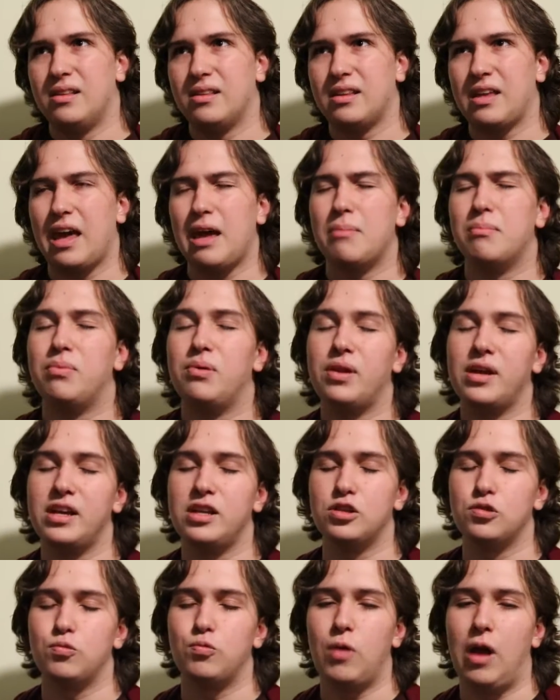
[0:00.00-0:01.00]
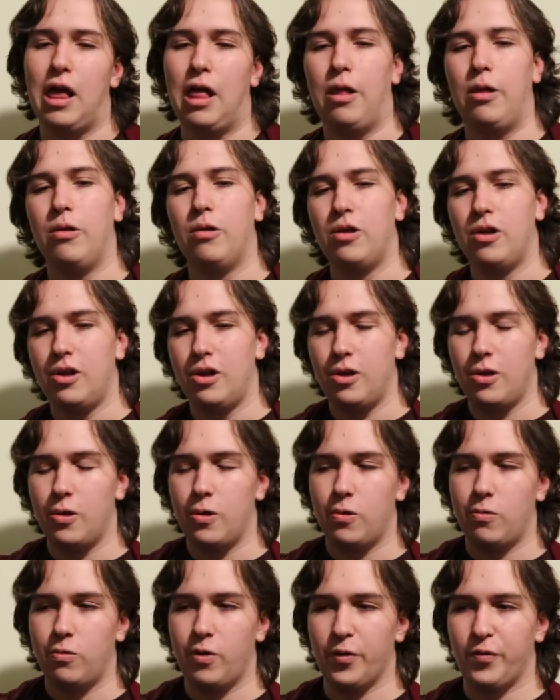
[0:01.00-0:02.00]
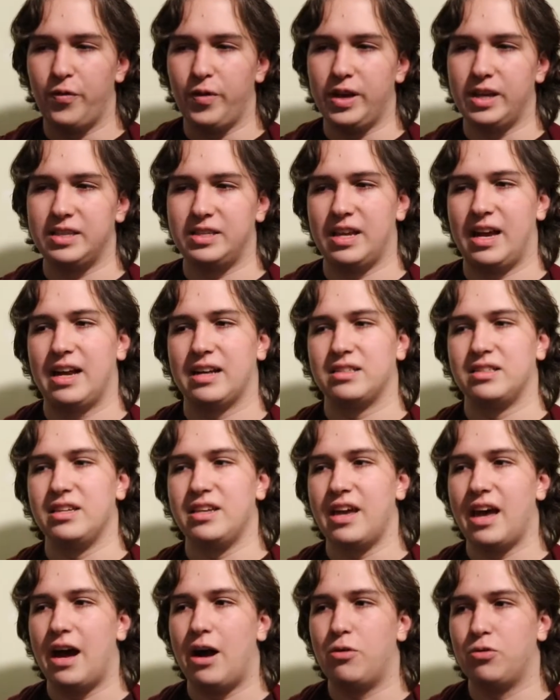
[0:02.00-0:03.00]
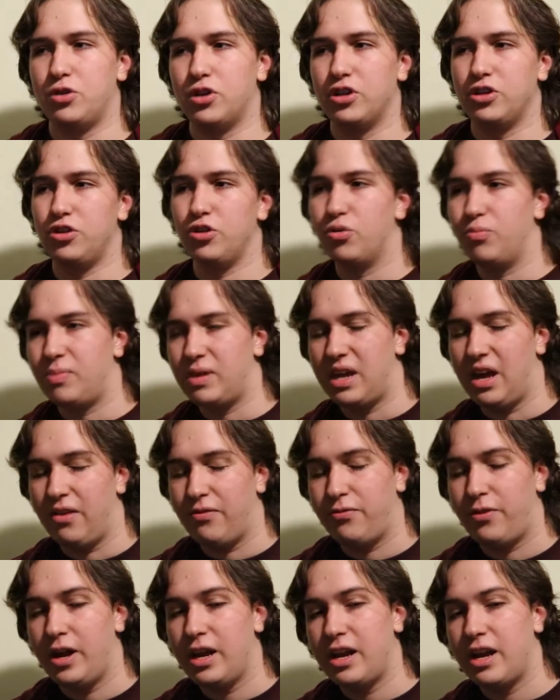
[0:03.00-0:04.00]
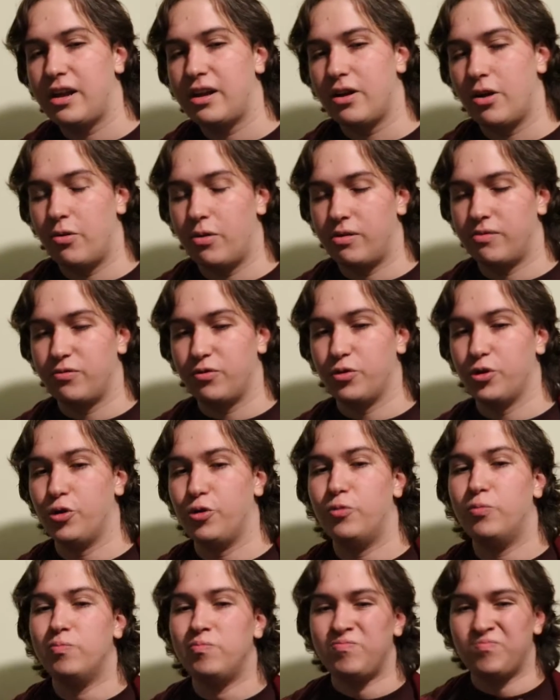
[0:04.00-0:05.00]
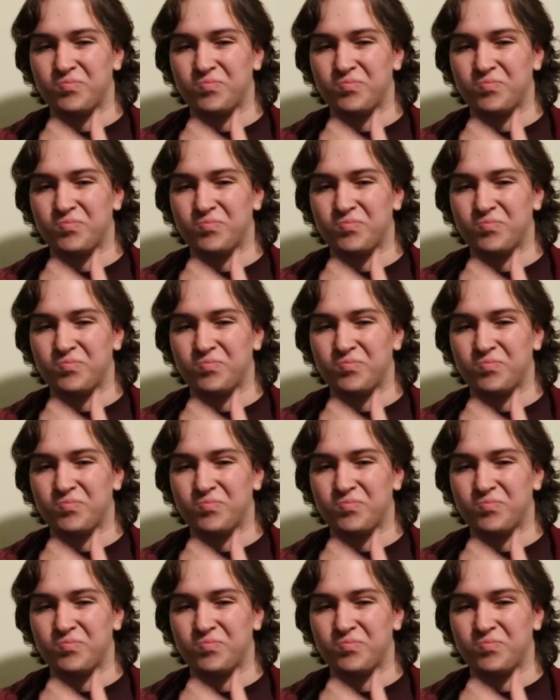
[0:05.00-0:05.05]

game plays well with exactly how good you'll be at fighting, going through